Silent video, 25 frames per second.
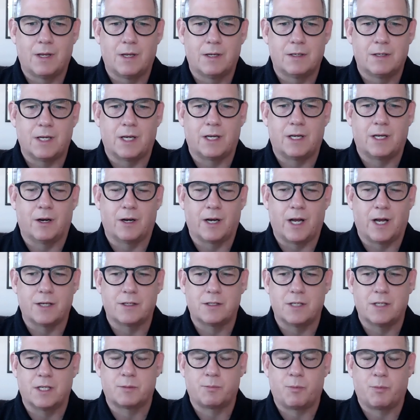take care, guys.
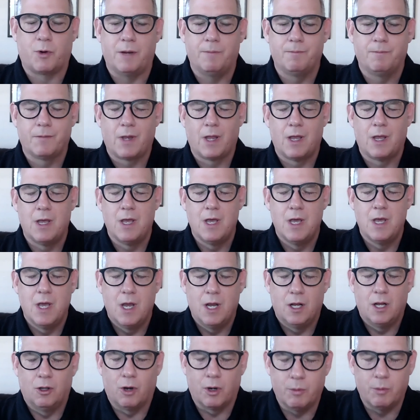Let's pray.
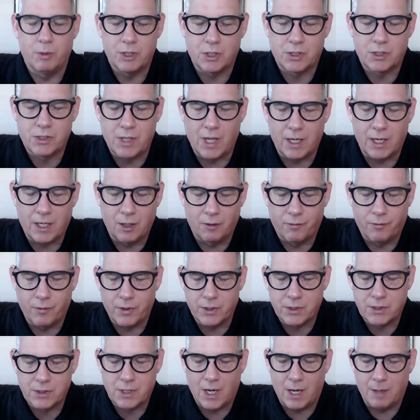Lord, we just thank you for
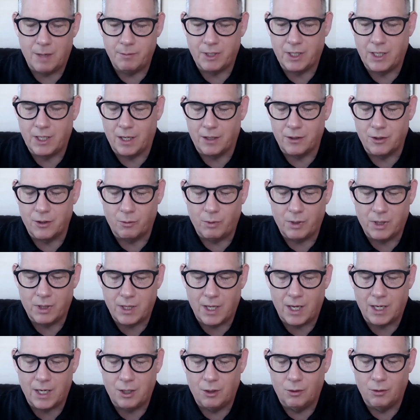this time together. We
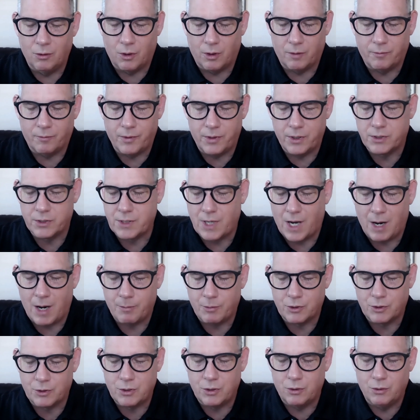thank you, Lord, for this
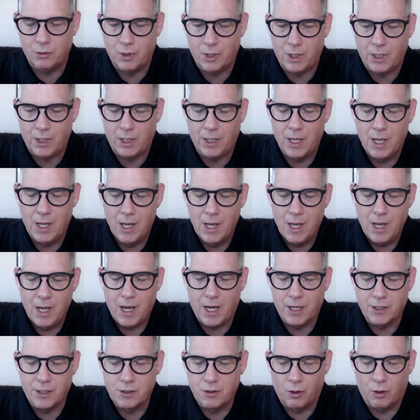opportunity.
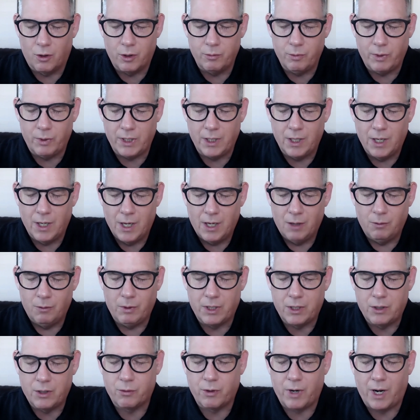As, Lord, we
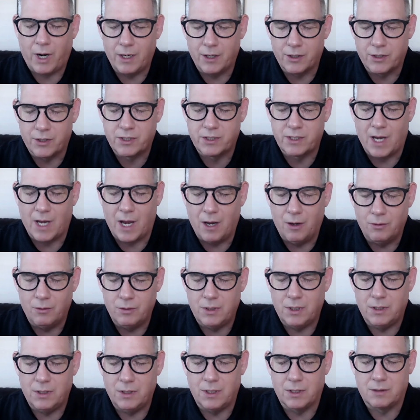create a
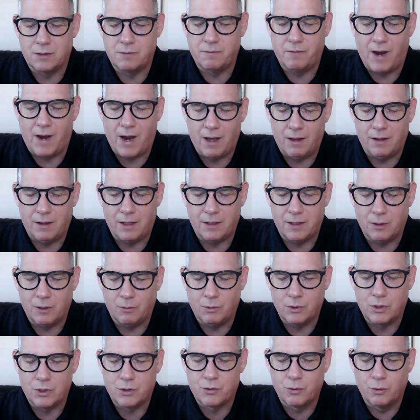sound in this valley that
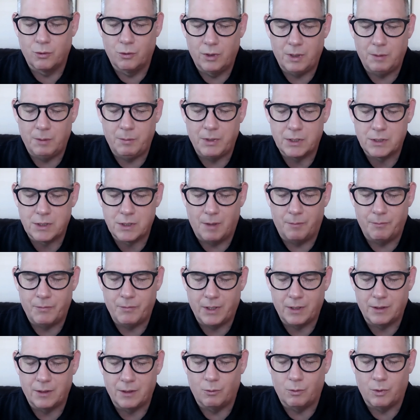would truly be
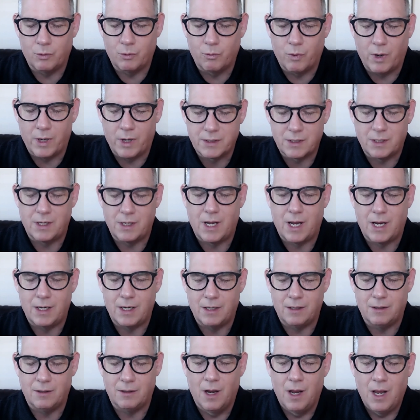something that would resonate
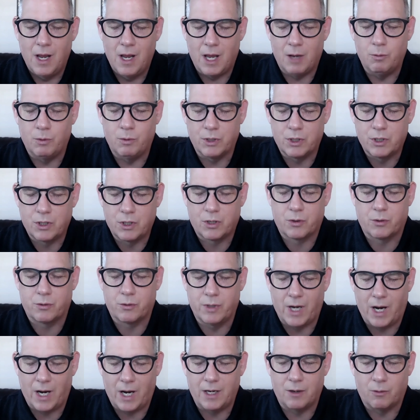and would
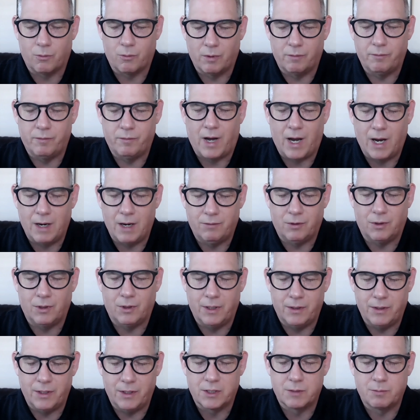create a revival
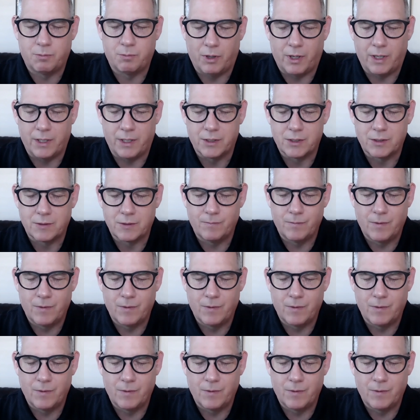in this place.